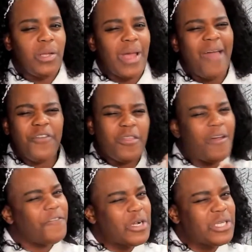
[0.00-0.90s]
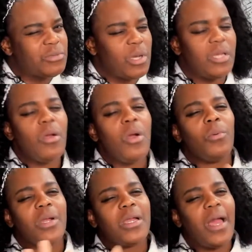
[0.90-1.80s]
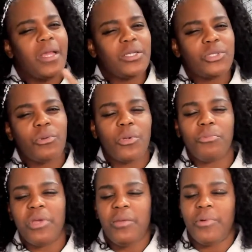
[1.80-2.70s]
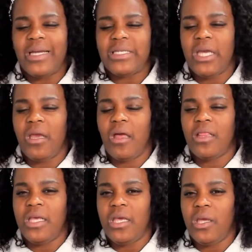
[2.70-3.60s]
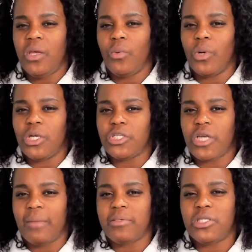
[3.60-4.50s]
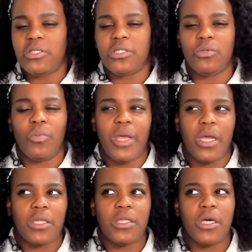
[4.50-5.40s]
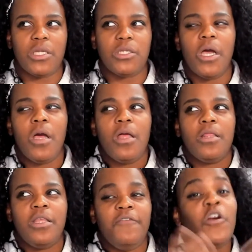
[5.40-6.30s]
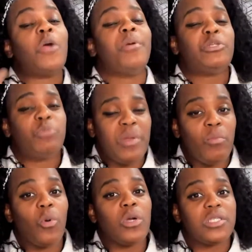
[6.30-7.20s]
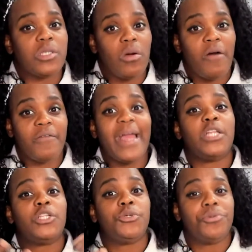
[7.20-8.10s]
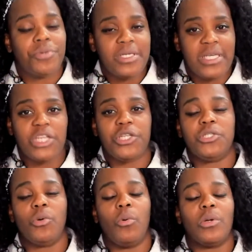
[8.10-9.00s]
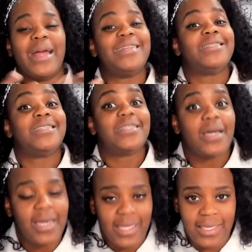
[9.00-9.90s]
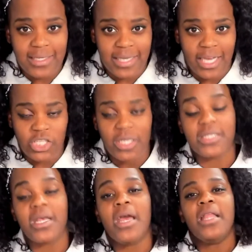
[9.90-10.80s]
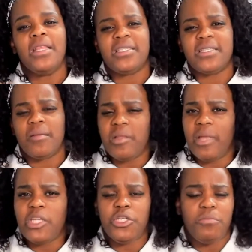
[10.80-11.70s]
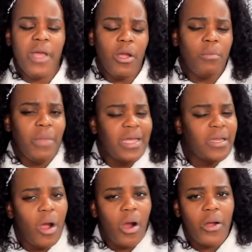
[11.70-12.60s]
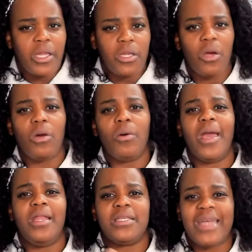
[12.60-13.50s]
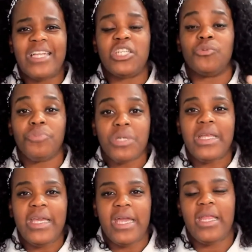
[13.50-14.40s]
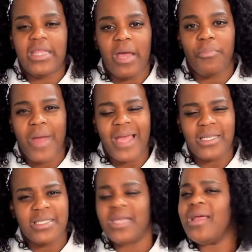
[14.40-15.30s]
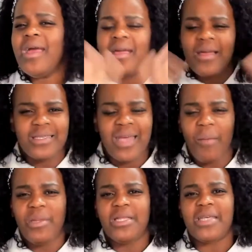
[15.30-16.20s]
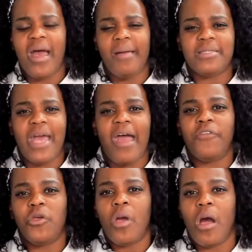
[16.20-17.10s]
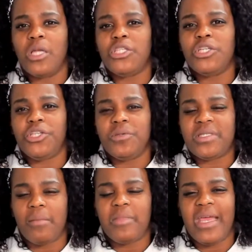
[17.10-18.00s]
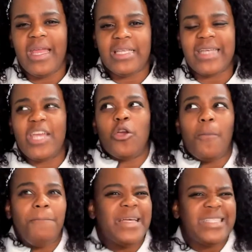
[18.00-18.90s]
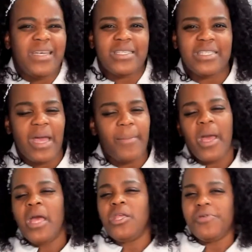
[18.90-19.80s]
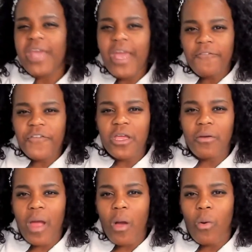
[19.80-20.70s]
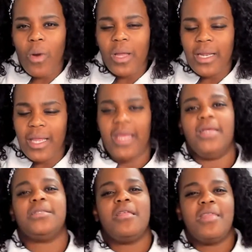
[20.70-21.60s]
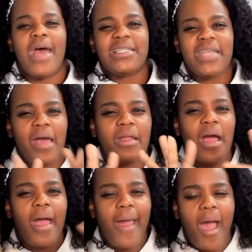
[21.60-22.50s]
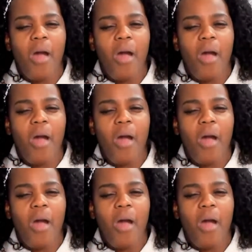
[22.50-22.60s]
after that first one, we're kind of sort of rebranding the workshops to where The verbiage will be more so of like tutoring sessions or like study sessions. This is something that you may or may not already know. And it's like just really getting that practice in. Because how many times have you gone to do something and it's like you're missing a step? You can't figure out what it is. That's kind of how